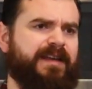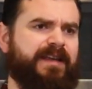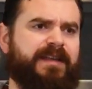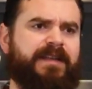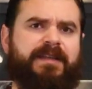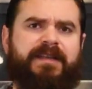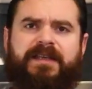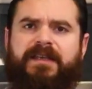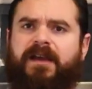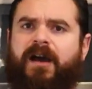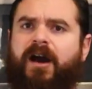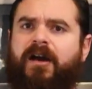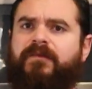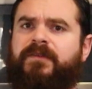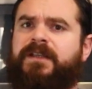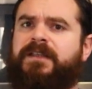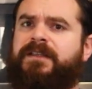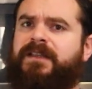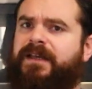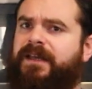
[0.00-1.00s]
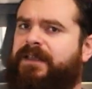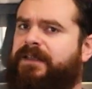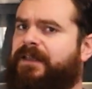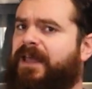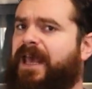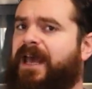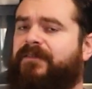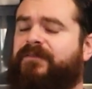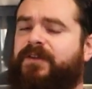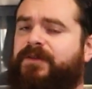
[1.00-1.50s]
in the oven and
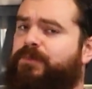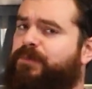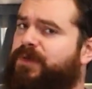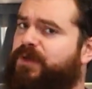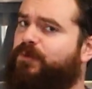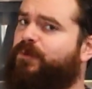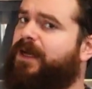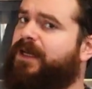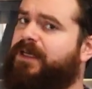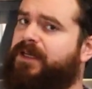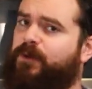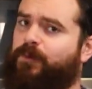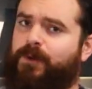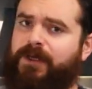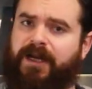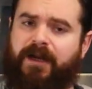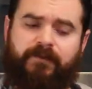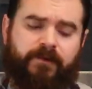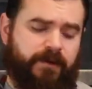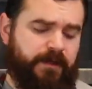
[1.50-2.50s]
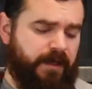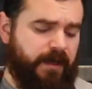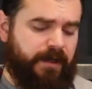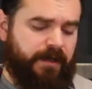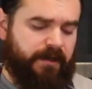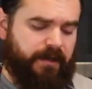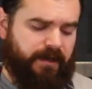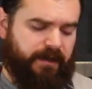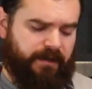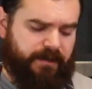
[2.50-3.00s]
have it be ready whenever.
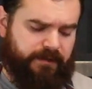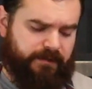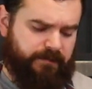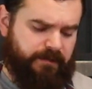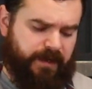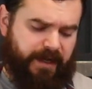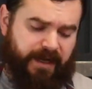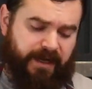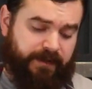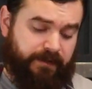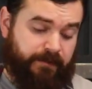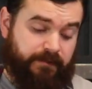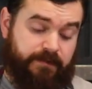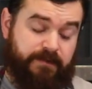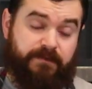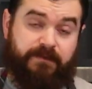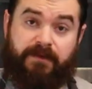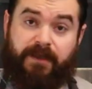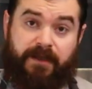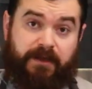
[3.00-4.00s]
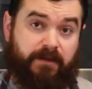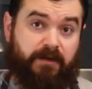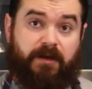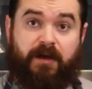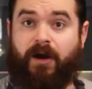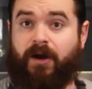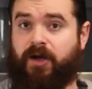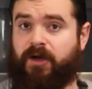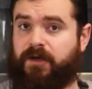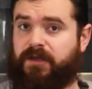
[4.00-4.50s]
Uh, and they
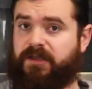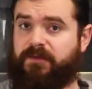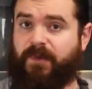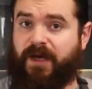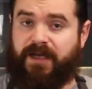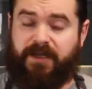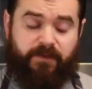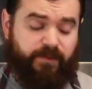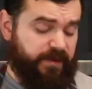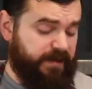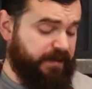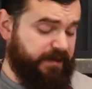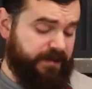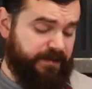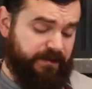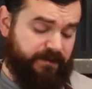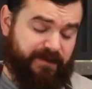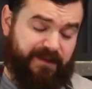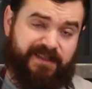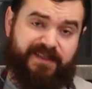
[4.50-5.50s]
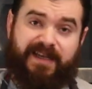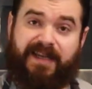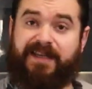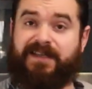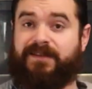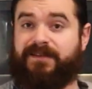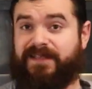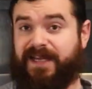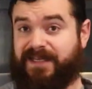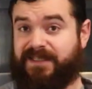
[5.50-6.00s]
are, in my opinion, the
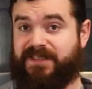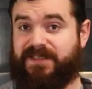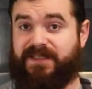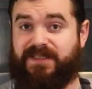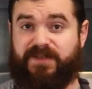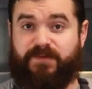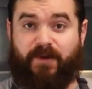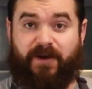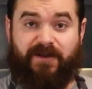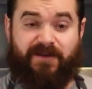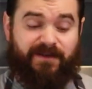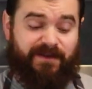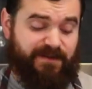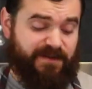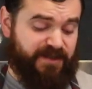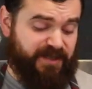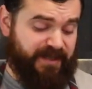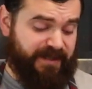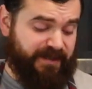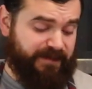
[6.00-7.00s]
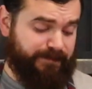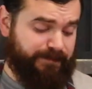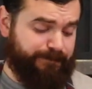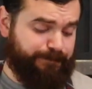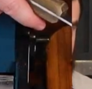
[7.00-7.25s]
tastiest part of the chicken.